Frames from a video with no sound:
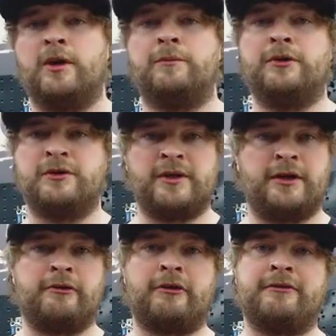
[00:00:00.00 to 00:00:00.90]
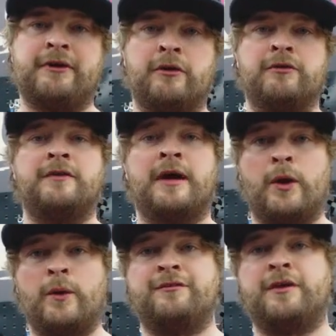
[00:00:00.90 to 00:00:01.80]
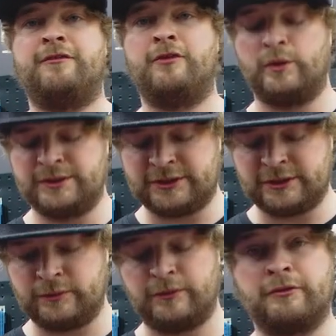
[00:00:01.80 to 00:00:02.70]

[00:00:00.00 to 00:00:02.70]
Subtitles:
up, you can take your O-ring off. However, if you wanted to,